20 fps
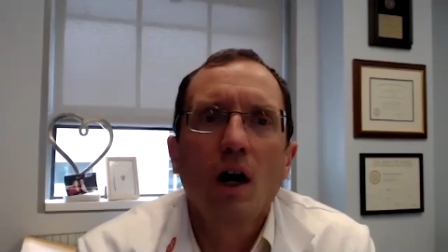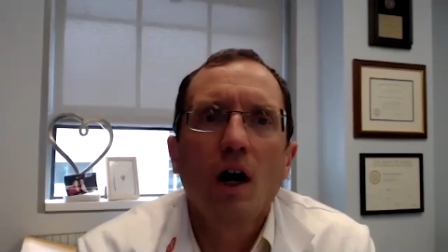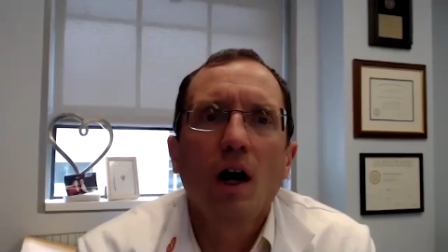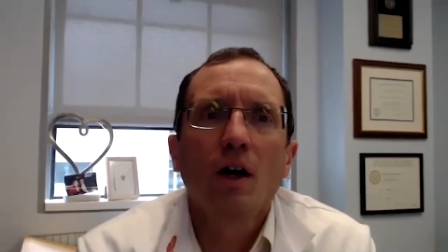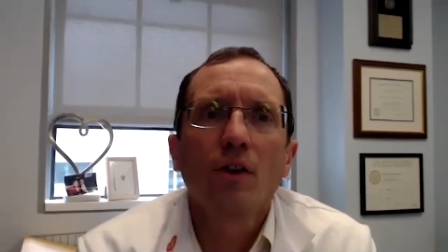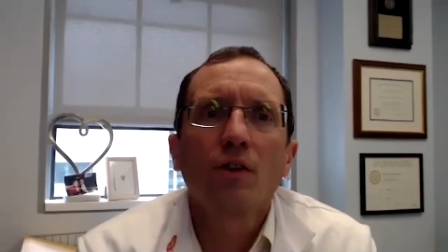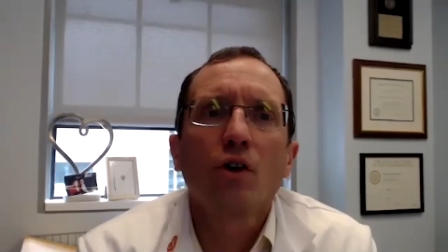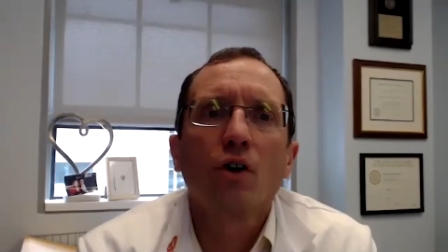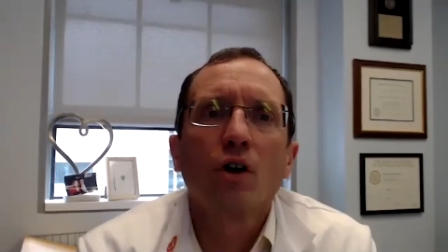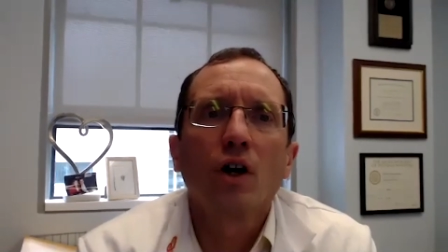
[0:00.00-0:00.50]

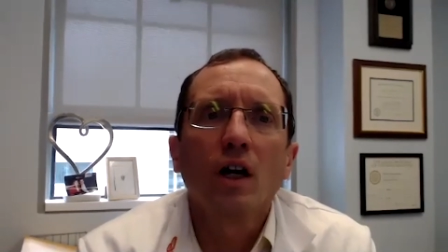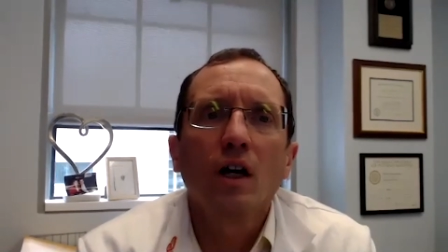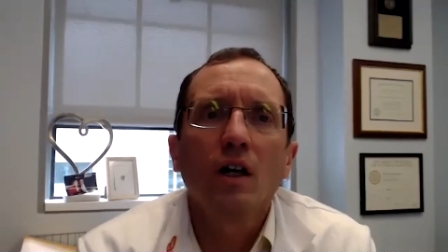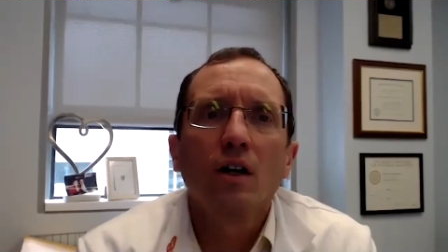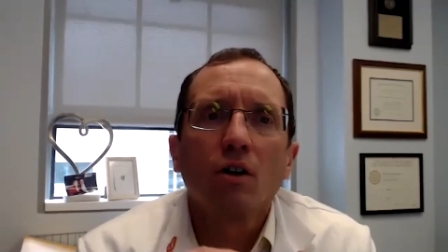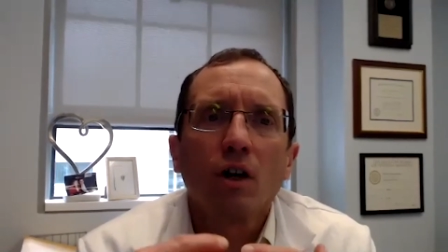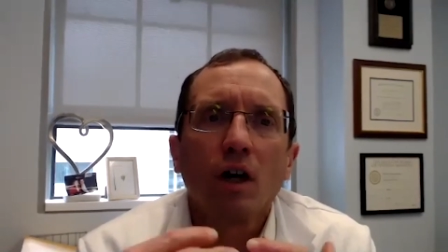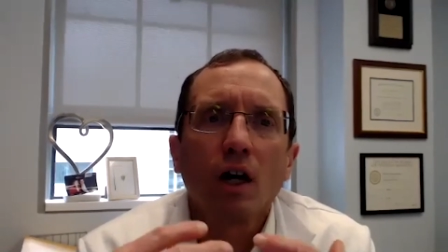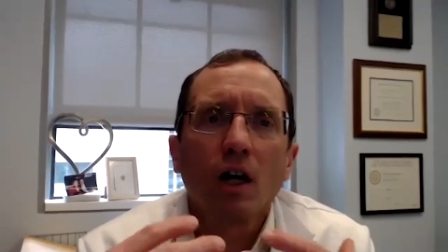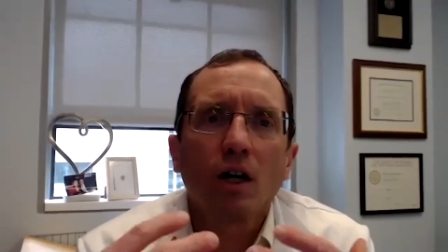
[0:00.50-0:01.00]
other
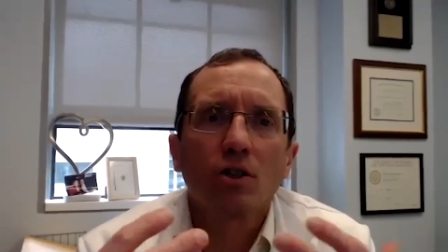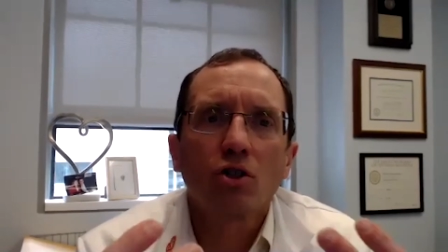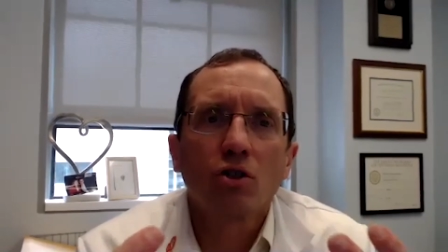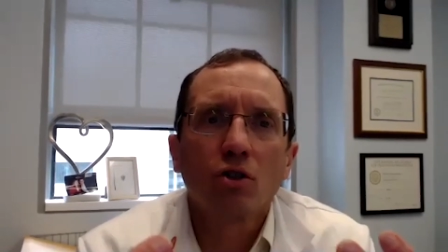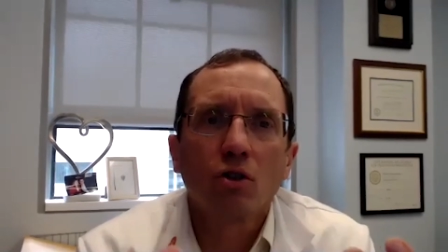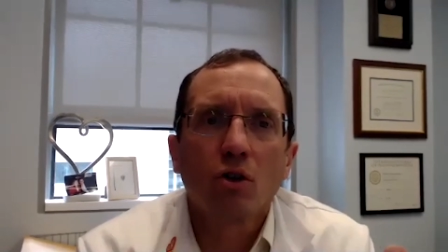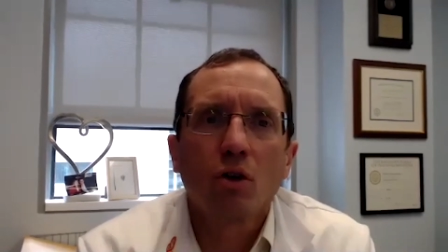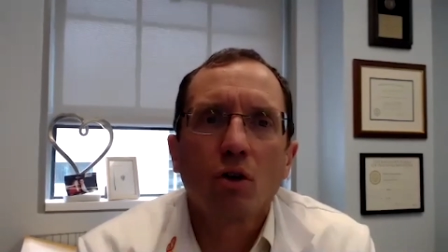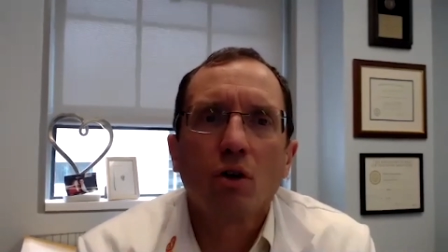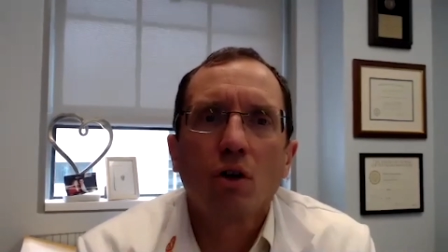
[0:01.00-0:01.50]

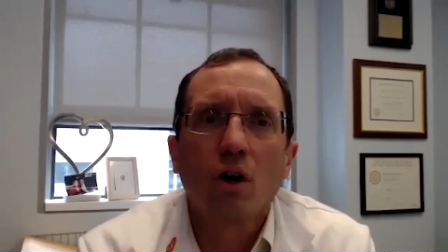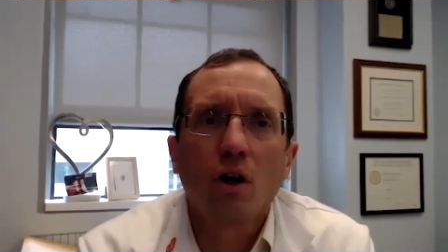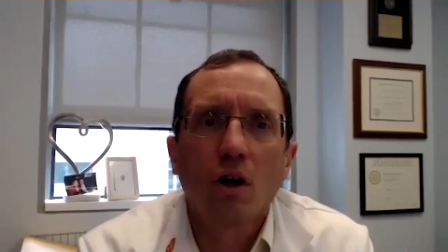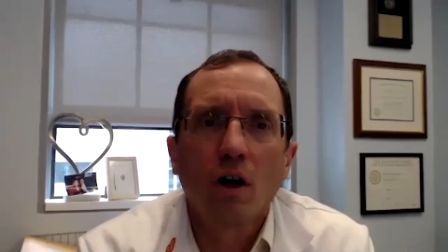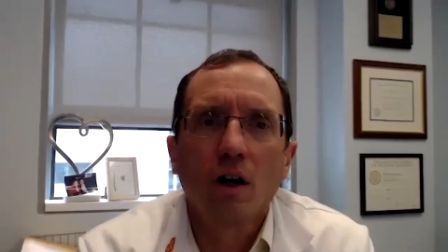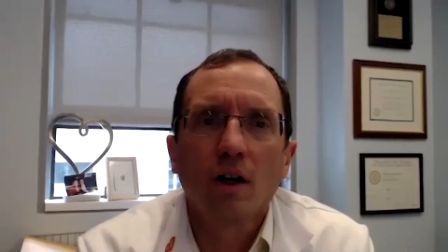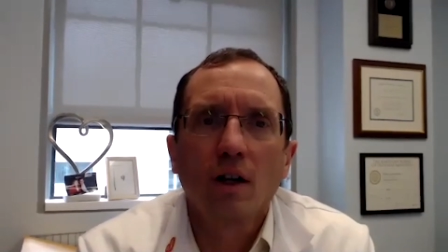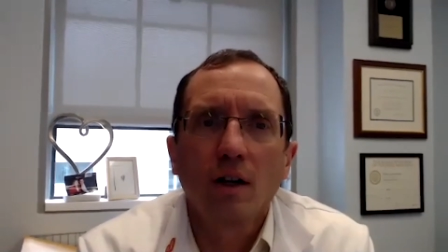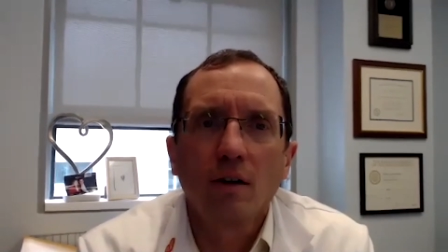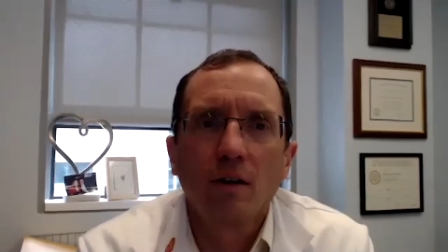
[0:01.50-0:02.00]
international
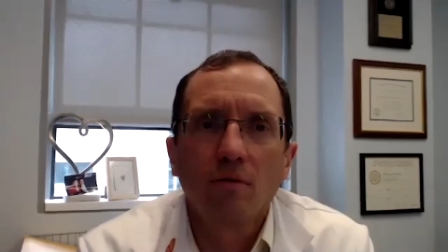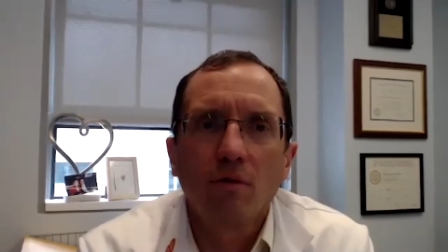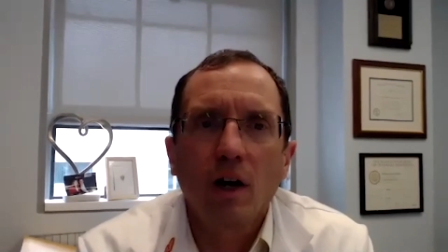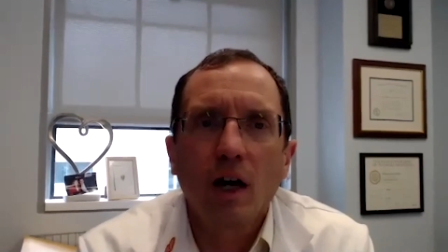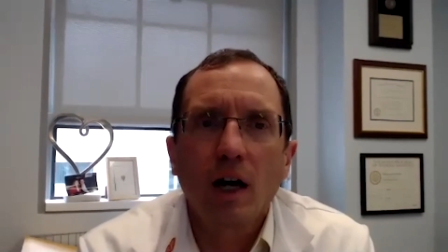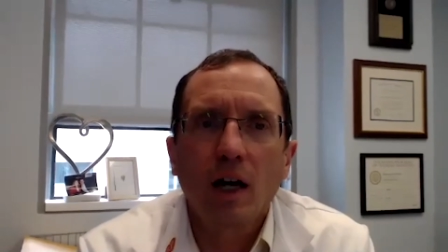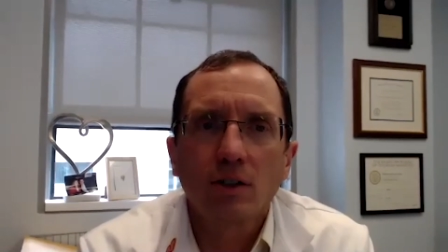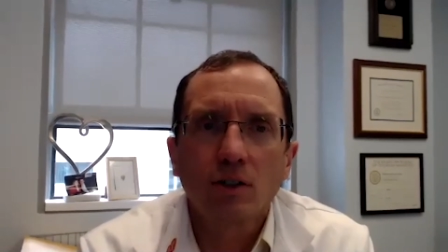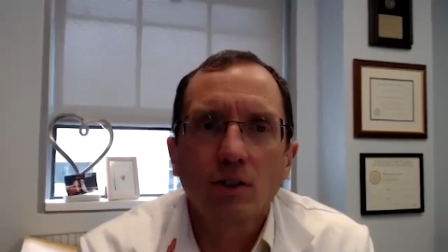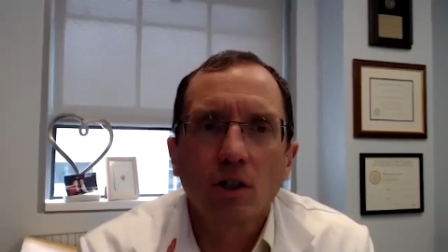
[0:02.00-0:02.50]
heart and
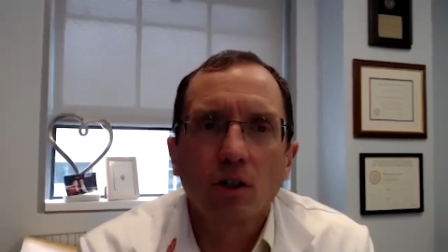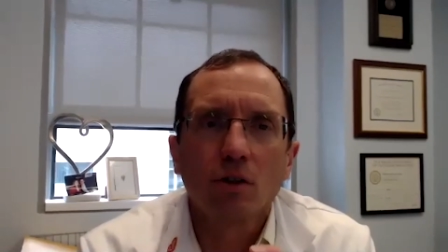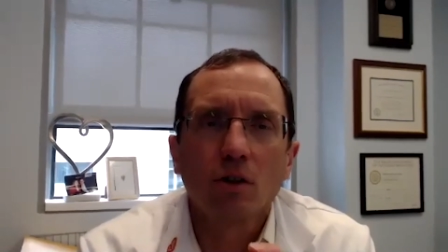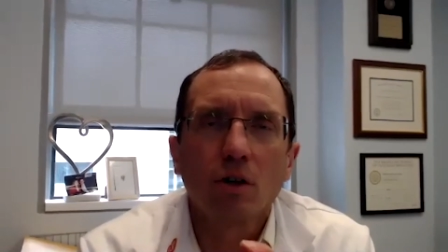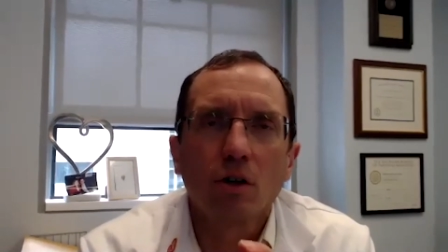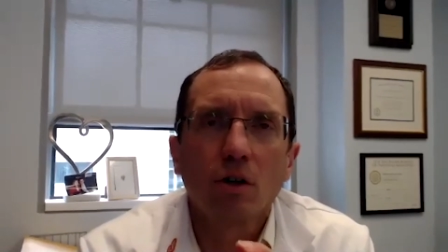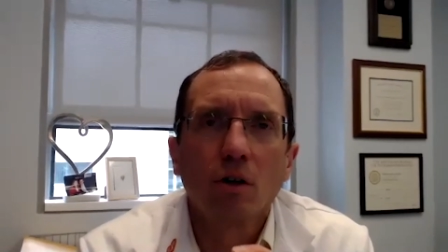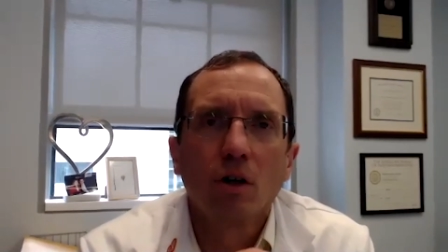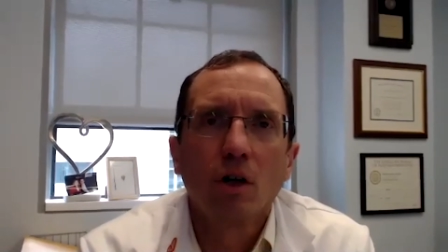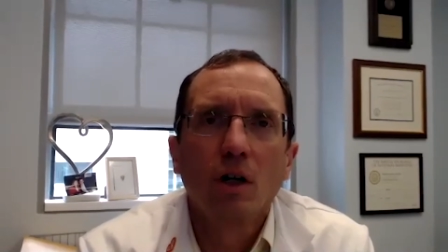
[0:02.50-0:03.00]

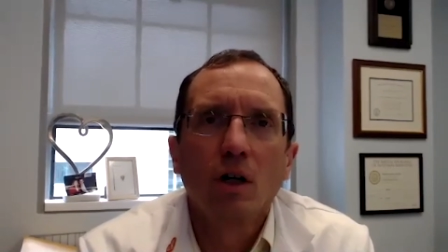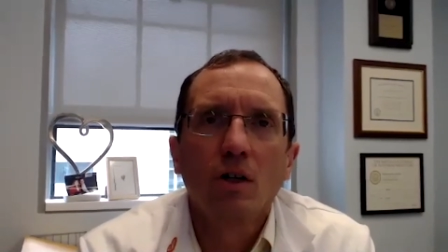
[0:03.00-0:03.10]
vascular